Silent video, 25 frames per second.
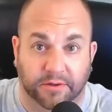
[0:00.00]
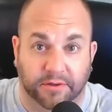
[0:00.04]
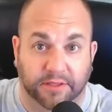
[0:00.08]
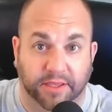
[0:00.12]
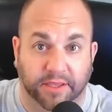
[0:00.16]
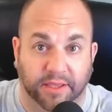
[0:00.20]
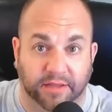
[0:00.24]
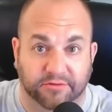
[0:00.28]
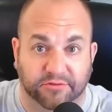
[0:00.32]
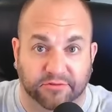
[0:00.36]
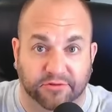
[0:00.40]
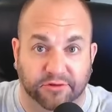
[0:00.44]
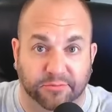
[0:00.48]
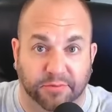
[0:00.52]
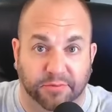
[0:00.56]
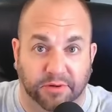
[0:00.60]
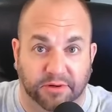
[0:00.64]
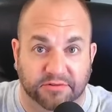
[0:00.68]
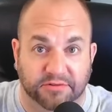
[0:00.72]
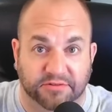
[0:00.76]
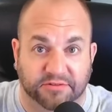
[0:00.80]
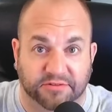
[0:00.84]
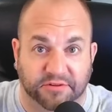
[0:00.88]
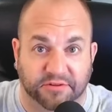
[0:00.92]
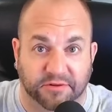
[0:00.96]
Get two
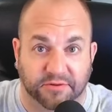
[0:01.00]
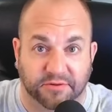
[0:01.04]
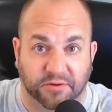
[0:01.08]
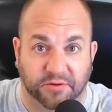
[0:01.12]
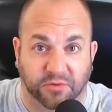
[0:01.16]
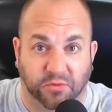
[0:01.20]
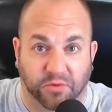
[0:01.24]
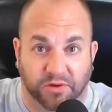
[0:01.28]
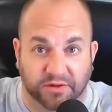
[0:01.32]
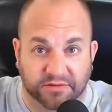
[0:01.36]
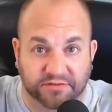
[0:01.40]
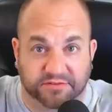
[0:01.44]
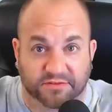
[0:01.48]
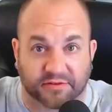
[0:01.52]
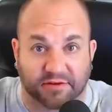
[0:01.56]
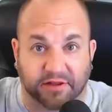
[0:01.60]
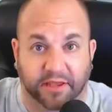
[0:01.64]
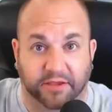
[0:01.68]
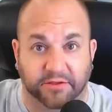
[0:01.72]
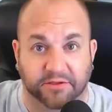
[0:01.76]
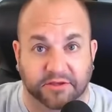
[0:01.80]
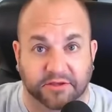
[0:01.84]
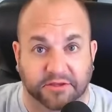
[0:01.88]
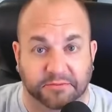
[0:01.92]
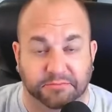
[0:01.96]
birds stoned at once, and
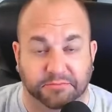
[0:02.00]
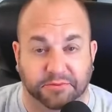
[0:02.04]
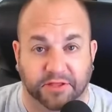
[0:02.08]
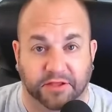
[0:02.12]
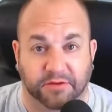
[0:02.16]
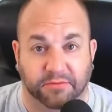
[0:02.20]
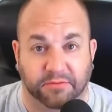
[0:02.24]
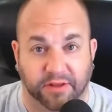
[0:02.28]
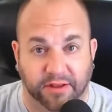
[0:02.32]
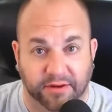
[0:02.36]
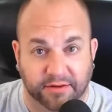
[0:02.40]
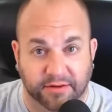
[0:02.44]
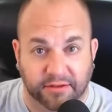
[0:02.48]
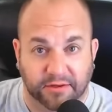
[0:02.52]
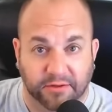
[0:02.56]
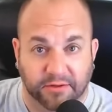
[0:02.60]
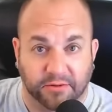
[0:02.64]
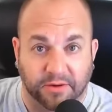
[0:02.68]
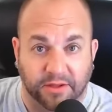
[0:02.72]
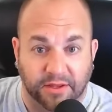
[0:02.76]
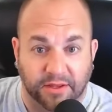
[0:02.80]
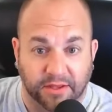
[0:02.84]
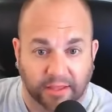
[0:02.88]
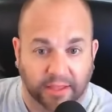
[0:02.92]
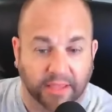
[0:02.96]
now you can play
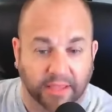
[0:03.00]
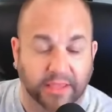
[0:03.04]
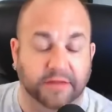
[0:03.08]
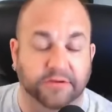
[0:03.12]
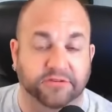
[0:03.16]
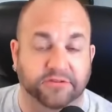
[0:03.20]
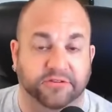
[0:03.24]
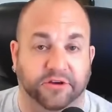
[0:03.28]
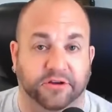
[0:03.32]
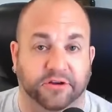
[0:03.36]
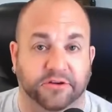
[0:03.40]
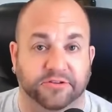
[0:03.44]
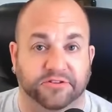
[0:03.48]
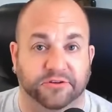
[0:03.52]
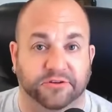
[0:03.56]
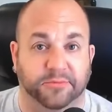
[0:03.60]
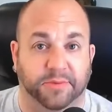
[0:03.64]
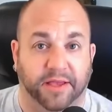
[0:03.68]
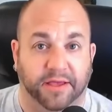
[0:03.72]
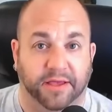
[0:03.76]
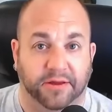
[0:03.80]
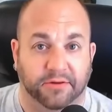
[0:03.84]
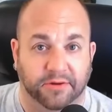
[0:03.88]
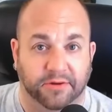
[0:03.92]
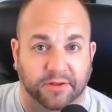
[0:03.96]
radio and charge your
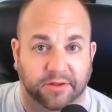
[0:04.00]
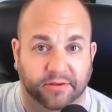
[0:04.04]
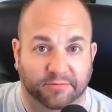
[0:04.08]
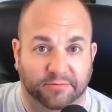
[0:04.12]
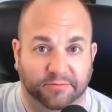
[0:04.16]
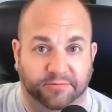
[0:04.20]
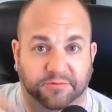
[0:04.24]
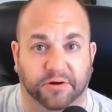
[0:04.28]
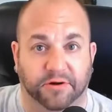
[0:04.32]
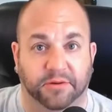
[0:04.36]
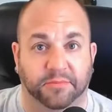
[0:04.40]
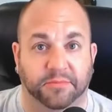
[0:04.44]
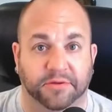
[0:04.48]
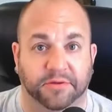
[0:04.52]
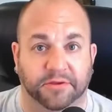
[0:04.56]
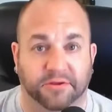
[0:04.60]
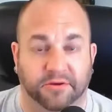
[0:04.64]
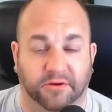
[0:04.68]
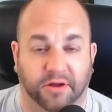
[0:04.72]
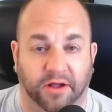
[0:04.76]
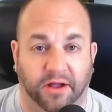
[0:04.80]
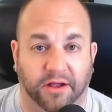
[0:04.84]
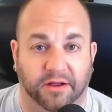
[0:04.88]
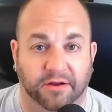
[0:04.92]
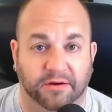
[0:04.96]
battery from
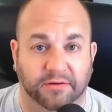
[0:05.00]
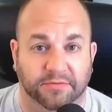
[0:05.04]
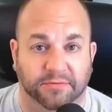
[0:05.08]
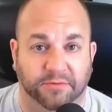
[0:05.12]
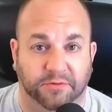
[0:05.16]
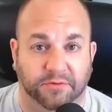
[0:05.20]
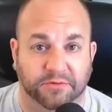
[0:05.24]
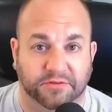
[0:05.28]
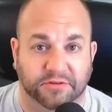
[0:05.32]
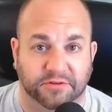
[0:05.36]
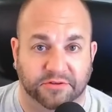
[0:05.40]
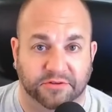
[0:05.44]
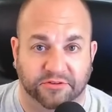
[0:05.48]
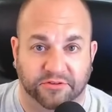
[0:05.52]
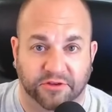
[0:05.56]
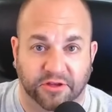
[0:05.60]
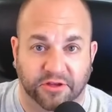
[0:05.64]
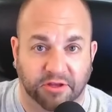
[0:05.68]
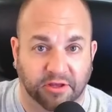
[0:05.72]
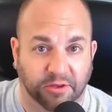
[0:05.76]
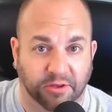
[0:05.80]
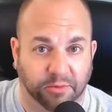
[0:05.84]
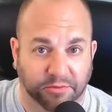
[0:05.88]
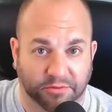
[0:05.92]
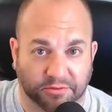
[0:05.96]
your higher voltage
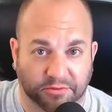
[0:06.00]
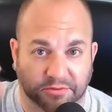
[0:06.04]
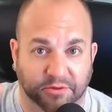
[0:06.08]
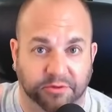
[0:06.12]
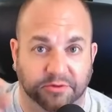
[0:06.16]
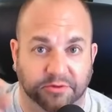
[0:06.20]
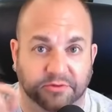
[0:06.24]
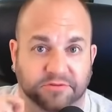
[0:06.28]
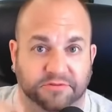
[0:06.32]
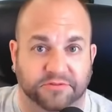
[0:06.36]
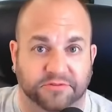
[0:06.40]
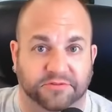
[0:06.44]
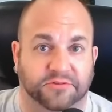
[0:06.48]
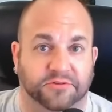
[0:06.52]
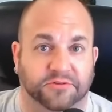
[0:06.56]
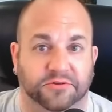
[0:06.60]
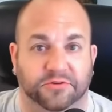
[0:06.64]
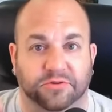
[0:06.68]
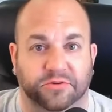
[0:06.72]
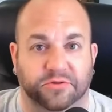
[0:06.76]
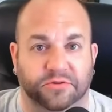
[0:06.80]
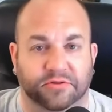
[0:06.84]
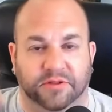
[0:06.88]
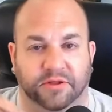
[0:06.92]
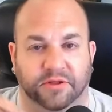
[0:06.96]
with those
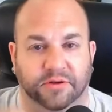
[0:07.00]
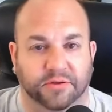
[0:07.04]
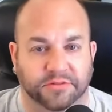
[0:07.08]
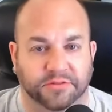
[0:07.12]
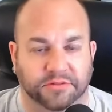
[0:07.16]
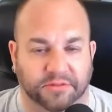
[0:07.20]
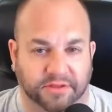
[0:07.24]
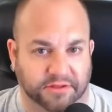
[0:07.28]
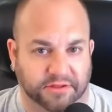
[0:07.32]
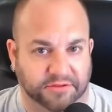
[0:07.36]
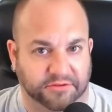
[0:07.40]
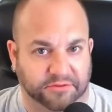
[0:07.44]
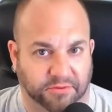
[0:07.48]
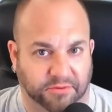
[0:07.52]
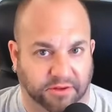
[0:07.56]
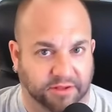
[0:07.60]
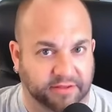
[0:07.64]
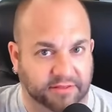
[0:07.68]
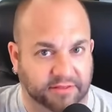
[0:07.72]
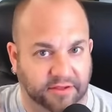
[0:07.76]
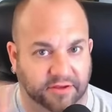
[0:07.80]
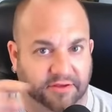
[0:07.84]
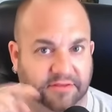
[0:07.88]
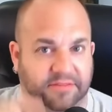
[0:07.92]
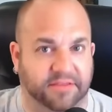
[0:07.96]
two little things
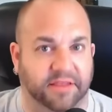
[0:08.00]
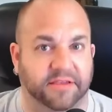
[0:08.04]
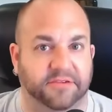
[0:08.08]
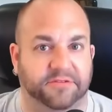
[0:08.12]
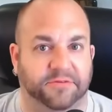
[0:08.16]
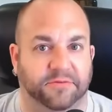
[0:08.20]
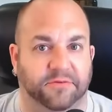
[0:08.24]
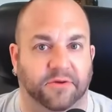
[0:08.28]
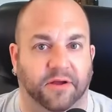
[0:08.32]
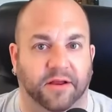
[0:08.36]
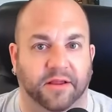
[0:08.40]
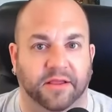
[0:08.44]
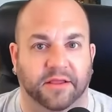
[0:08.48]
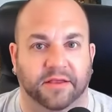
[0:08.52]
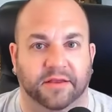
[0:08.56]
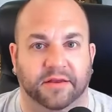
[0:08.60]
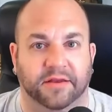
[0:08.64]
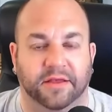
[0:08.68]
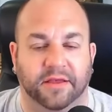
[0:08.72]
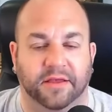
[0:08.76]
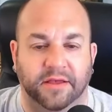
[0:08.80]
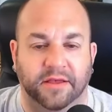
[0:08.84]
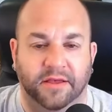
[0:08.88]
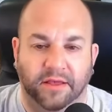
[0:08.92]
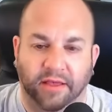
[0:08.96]
right there. Thanks for writing
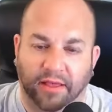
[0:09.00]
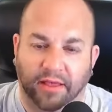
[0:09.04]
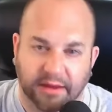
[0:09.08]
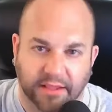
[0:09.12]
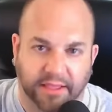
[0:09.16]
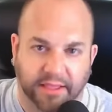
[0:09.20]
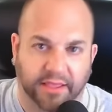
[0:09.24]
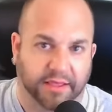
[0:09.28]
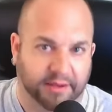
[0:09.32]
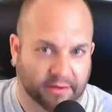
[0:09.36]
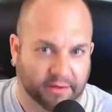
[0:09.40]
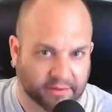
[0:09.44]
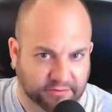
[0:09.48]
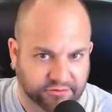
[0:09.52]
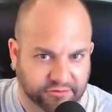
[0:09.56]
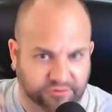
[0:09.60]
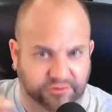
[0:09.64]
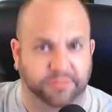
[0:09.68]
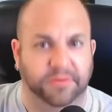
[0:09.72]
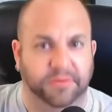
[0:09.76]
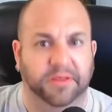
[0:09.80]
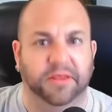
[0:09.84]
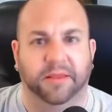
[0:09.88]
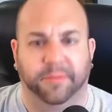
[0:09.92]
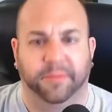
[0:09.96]
in, and again,
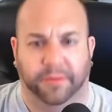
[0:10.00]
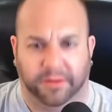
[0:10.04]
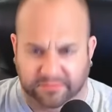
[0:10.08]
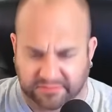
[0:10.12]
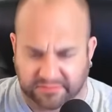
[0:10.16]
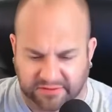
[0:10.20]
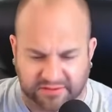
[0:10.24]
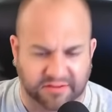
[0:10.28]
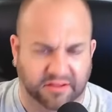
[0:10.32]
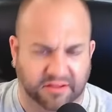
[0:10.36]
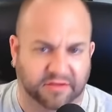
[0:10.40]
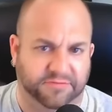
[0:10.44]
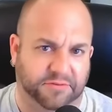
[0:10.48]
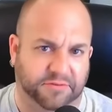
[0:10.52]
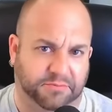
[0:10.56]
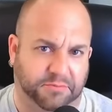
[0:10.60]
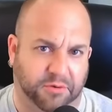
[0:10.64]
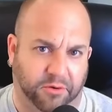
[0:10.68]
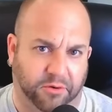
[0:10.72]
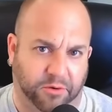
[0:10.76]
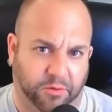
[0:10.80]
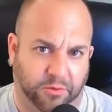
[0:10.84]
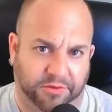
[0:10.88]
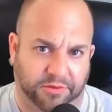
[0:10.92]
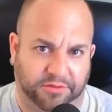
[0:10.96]
shoot me an email. I'd love to
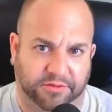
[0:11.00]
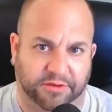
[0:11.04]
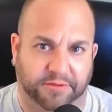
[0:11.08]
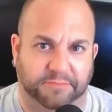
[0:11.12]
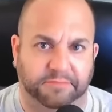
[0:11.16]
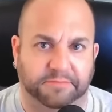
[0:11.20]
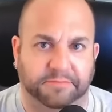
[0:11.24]
POTA with you.